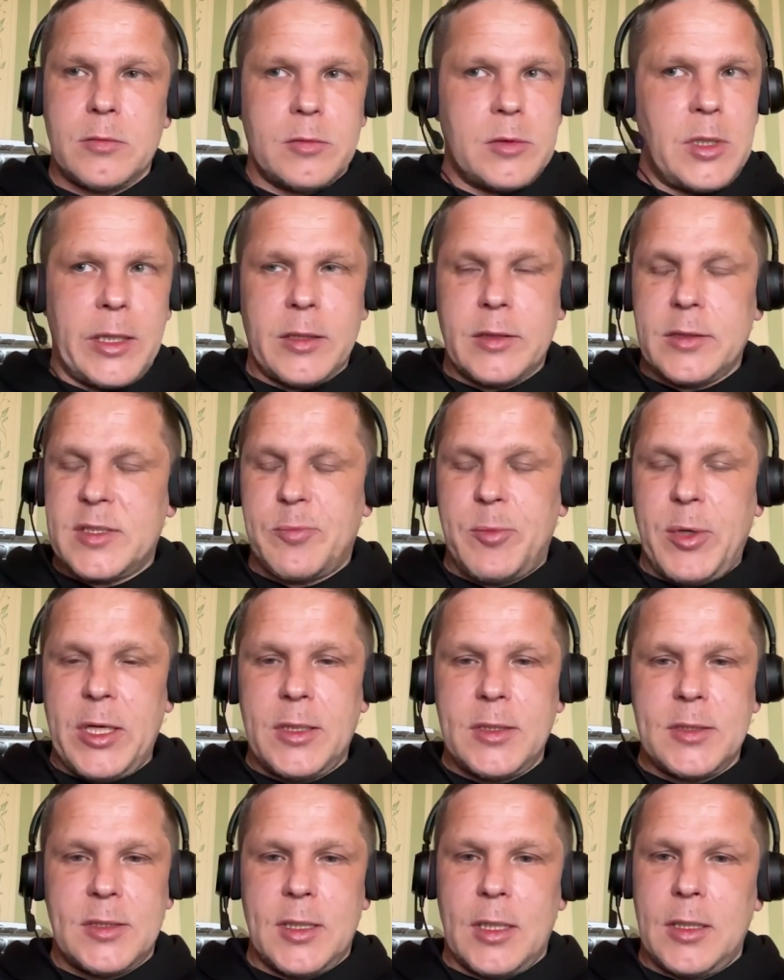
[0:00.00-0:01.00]
like
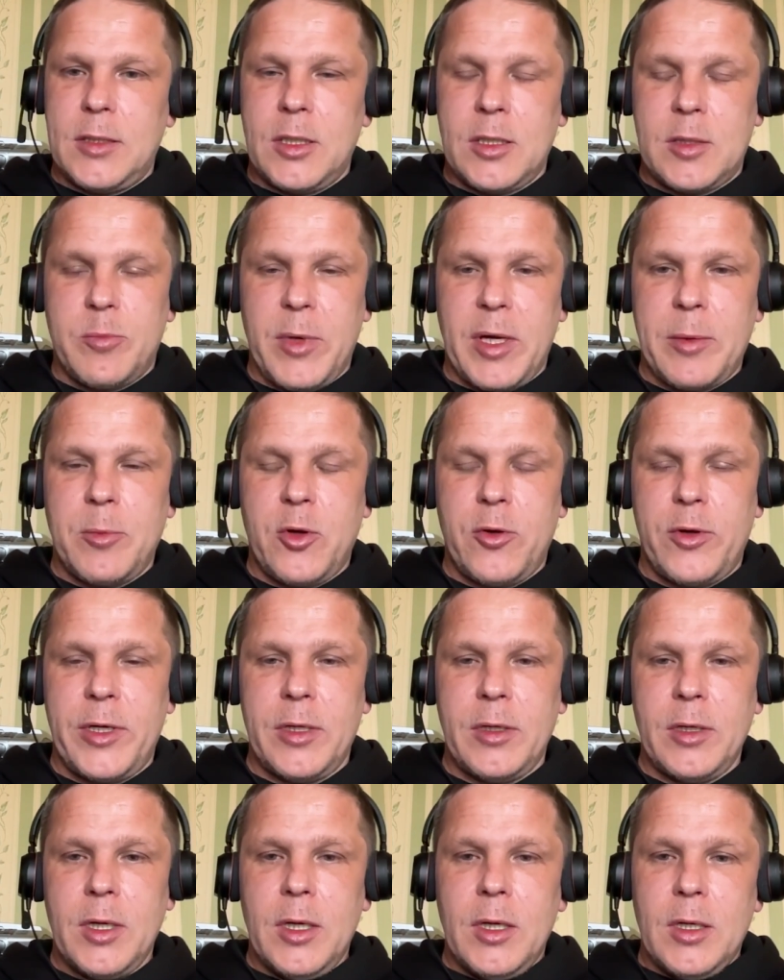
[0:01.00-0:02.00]
space, they need
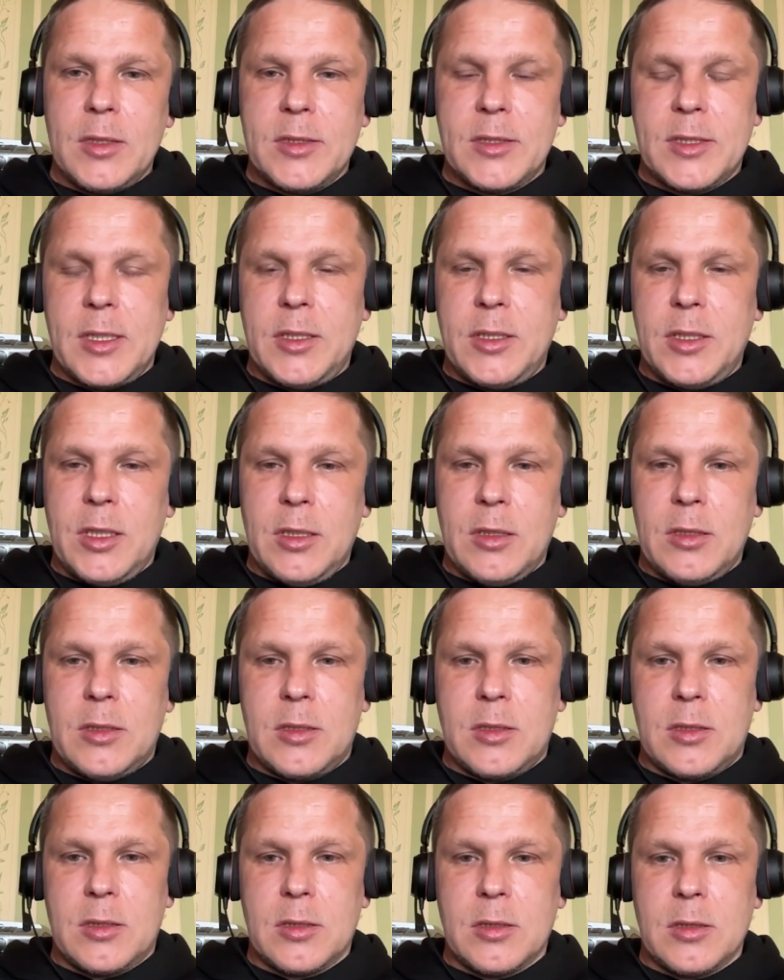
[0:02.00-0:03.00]
memory, they need
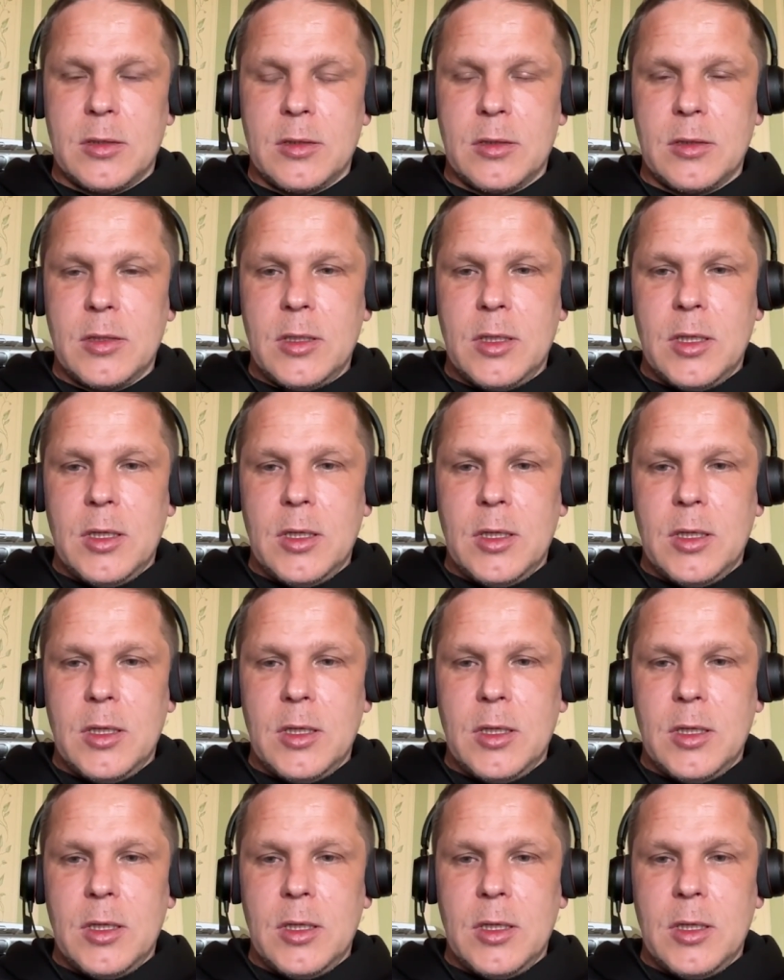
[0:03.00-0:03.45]
some